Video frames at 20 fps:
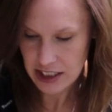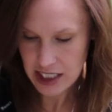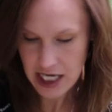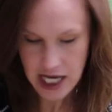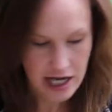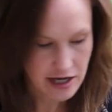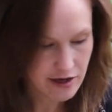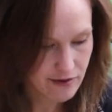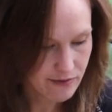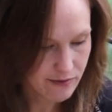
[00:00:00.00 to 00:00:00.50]

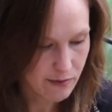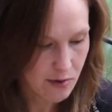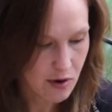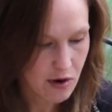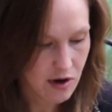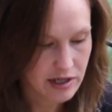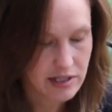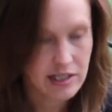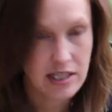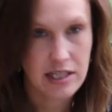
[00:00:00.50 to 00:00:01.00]
Ten of
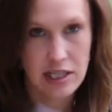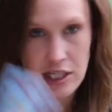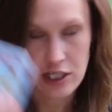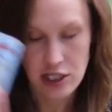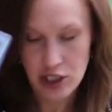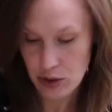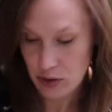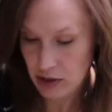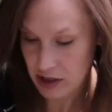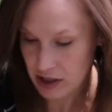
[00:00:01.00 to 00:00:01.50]
Wands and the
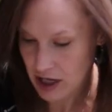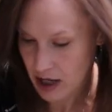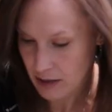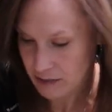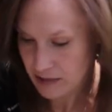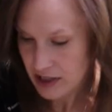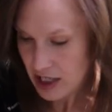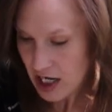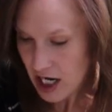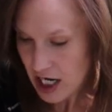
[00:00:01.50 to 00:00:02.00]
Two of
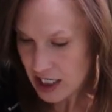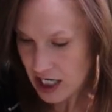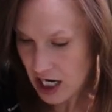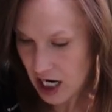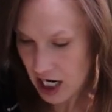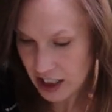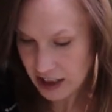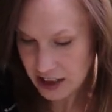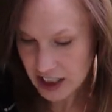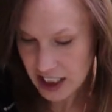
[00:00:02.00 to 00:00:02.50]
Cups.
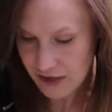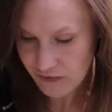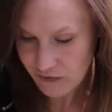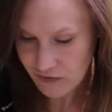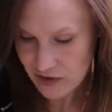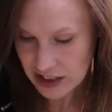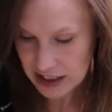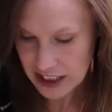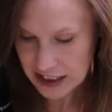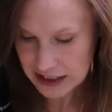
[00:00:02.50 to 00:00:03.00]
Yeah, I keep
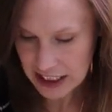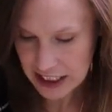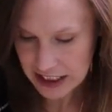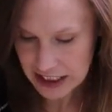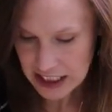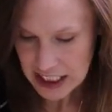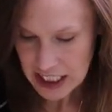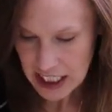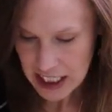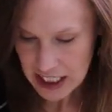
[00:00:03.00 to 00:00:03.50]
feeling
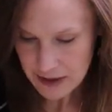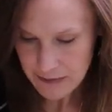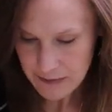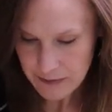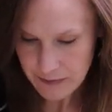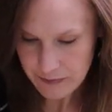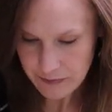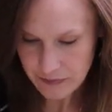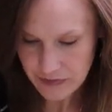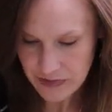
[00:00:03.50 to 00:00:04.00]
like
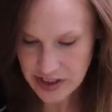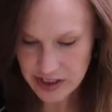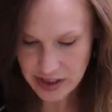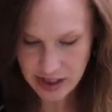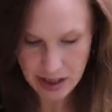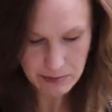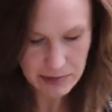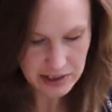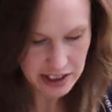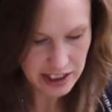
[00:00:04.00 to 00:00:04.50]

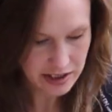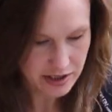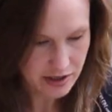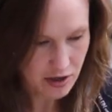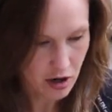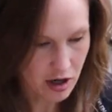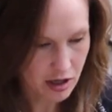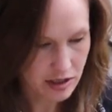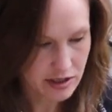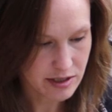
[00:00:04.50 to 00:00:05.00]
some of these
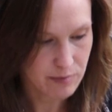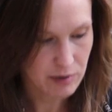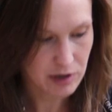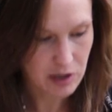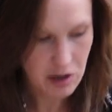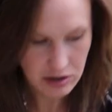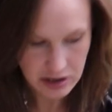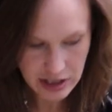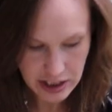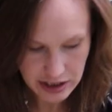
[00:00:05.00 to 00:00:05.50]
cards
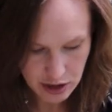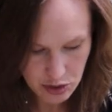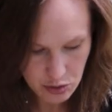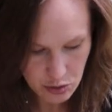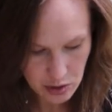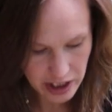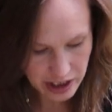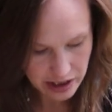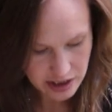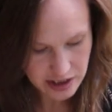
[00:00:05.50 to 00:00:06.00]
belong to the
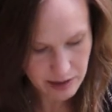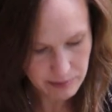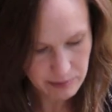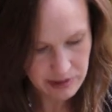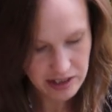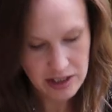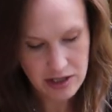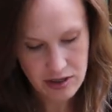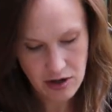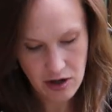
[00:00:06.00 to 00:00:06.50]
Queen. Some
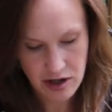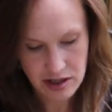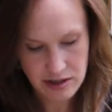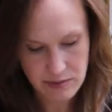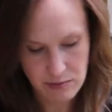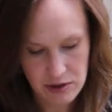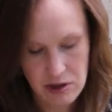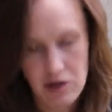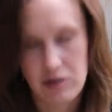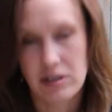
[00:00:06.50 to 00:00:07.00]
of these
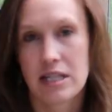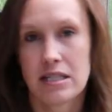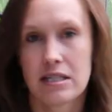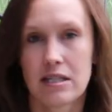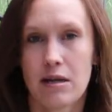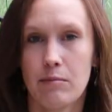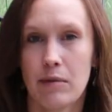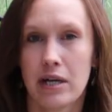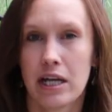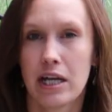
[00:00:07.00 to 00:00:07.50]
cards belong to
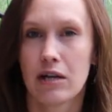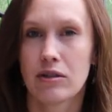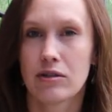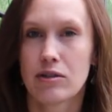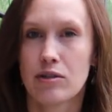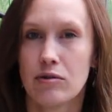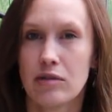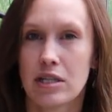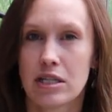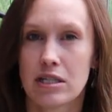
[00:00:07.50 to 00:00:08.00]
somebody
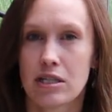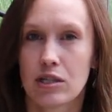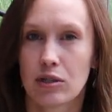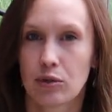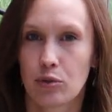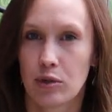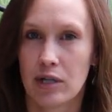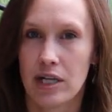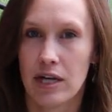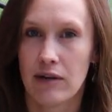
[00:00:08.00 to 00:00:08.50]
else who this
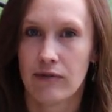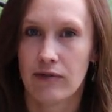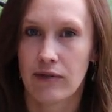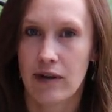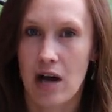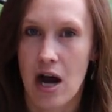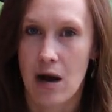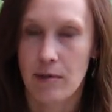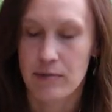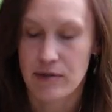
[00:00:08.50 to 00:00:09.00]
Three of
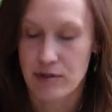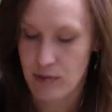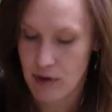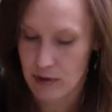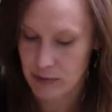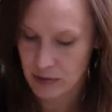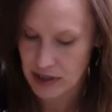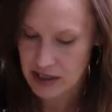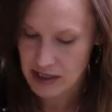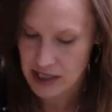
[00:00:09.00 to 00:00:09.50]
Cups
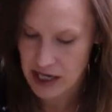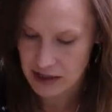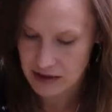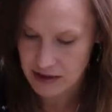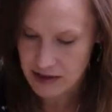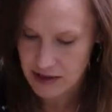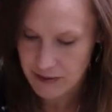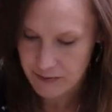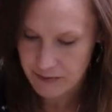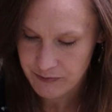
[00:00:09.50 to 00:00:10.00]

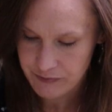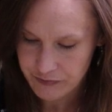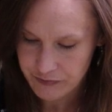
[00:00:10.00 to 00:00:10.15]
represents.